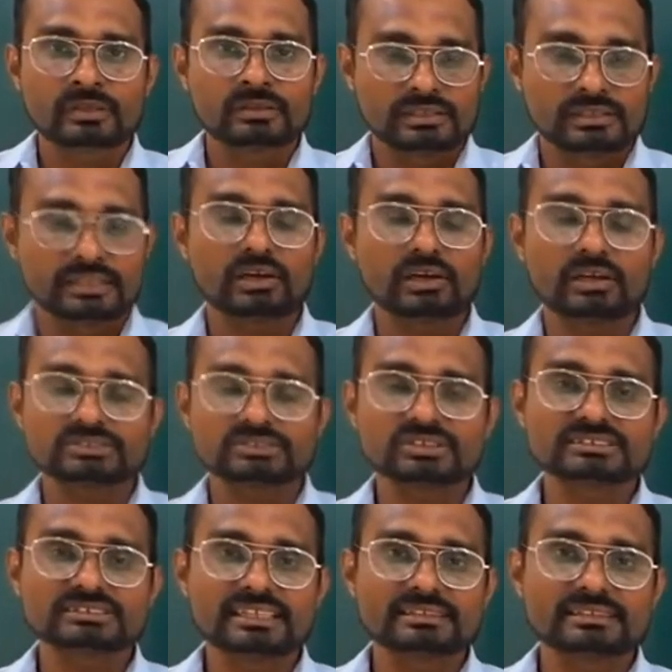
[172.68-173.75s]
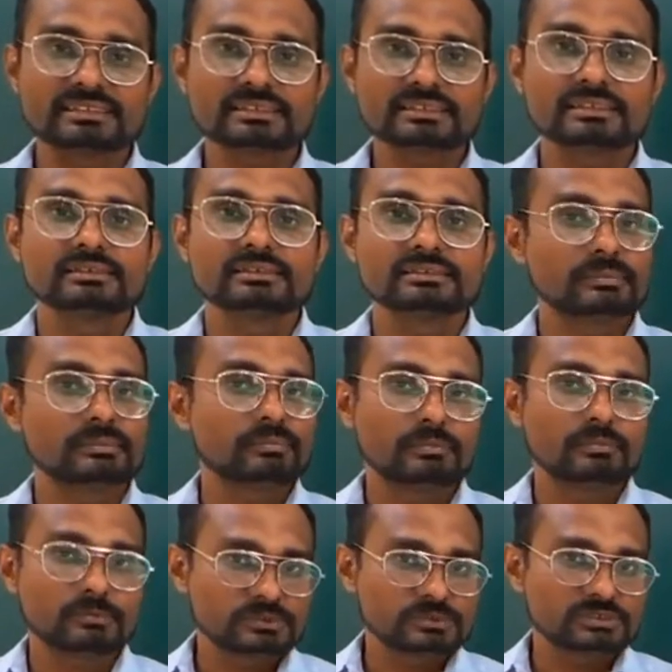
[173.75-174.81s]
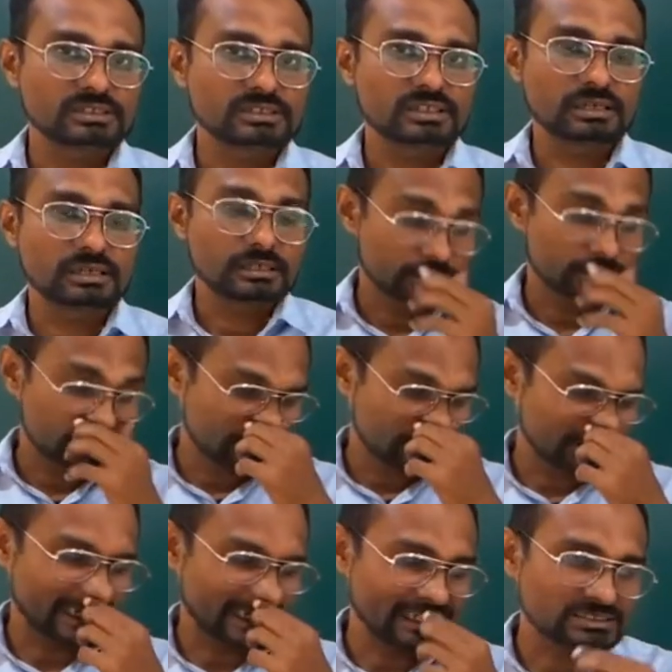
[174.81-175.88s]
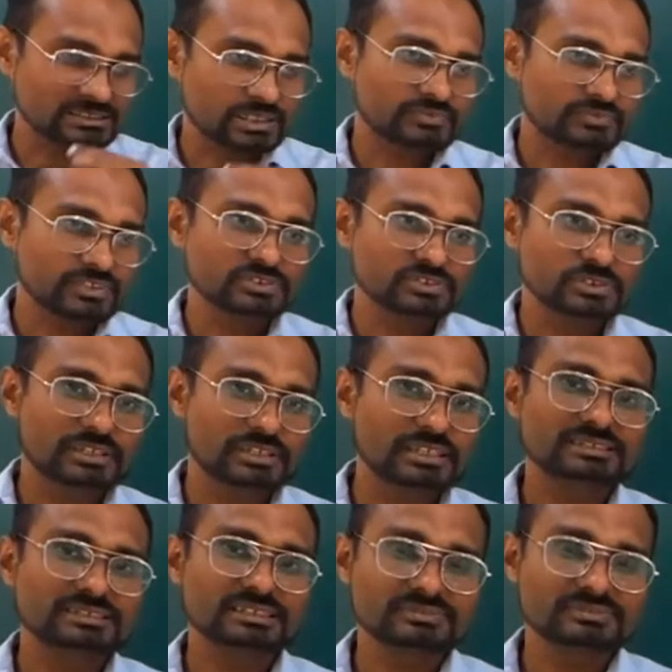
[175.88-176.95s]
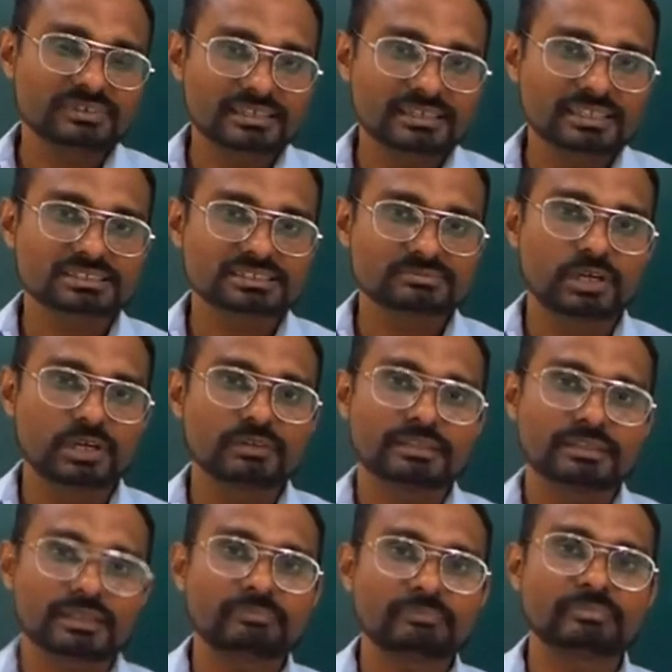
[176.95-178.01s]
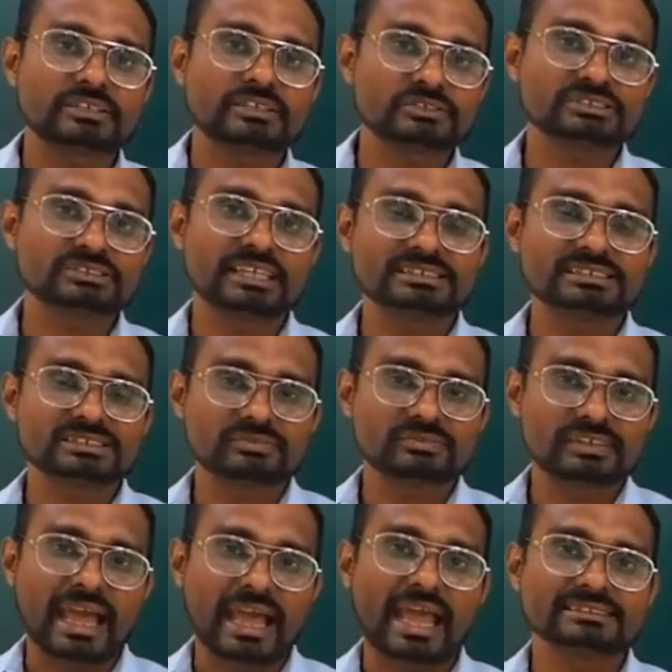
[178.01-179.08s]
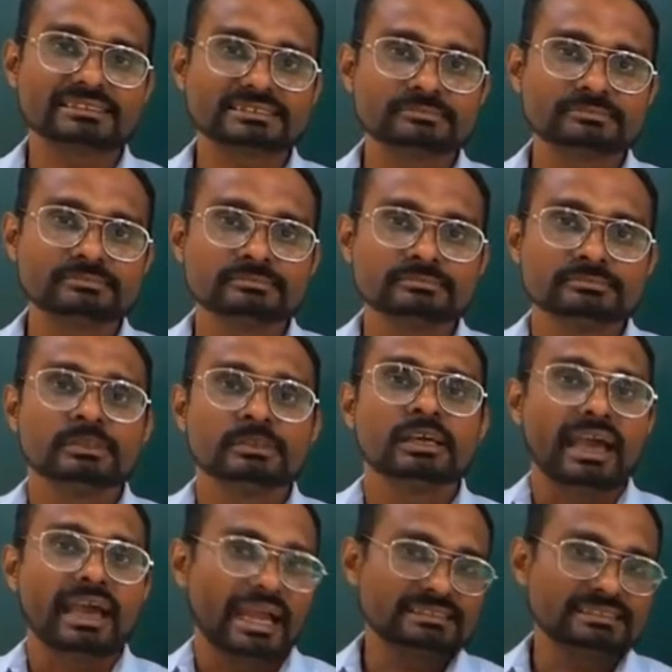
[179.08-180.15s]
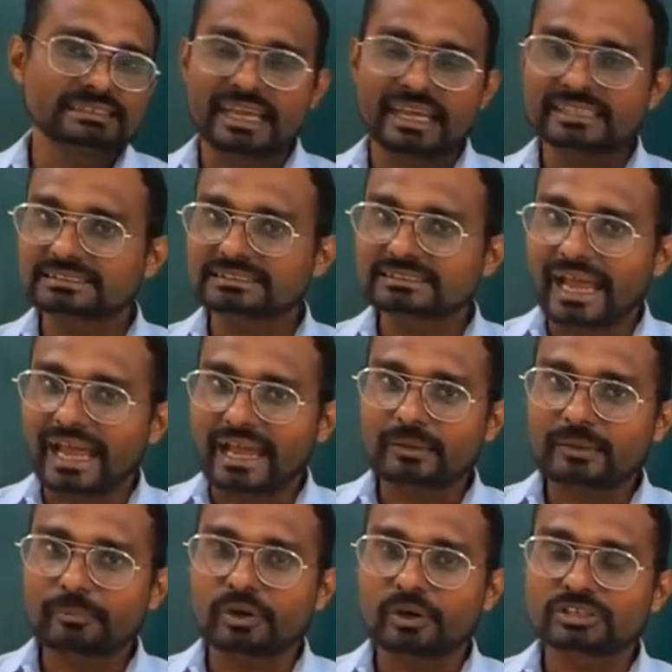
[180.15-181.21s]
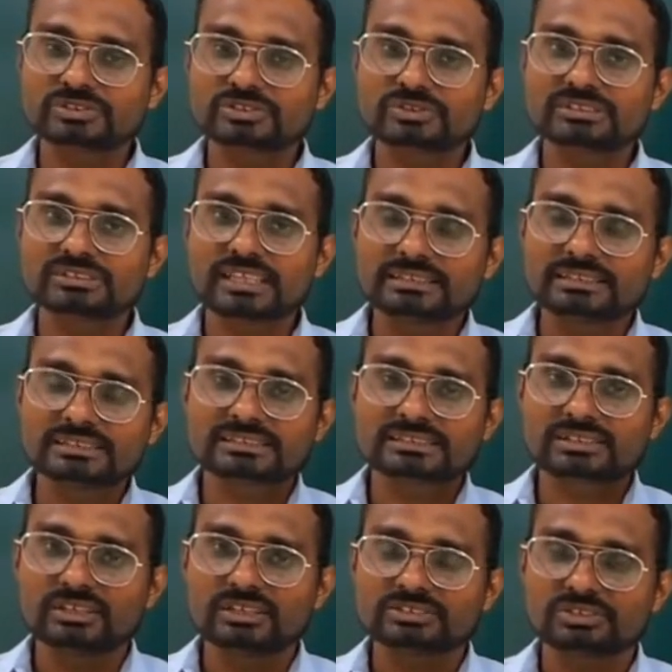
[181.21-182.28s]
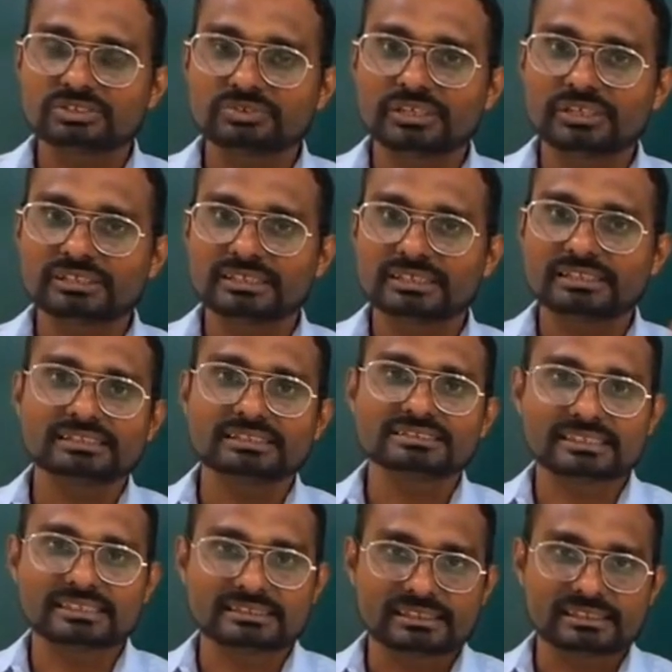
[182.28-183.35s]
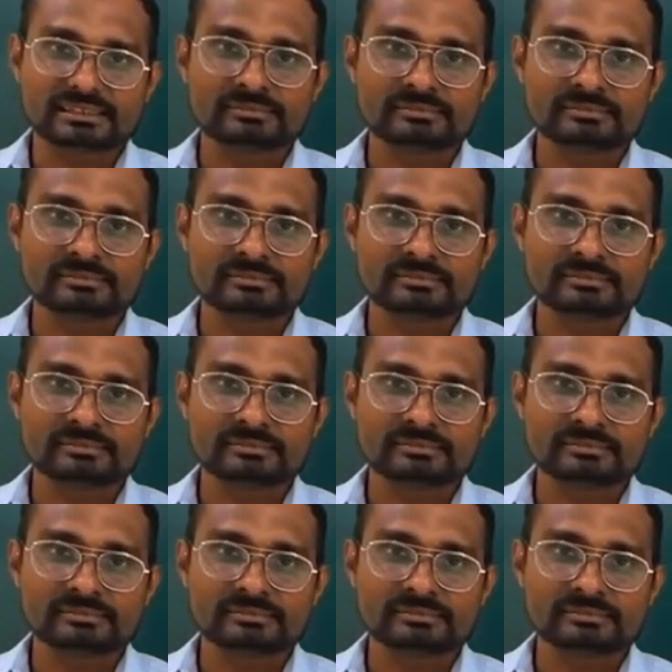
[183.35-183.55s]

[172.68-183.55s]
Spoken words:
He also said that the size of the nucleus is very small when compared to size of the atom, and entire positive charge is concentrated at the center.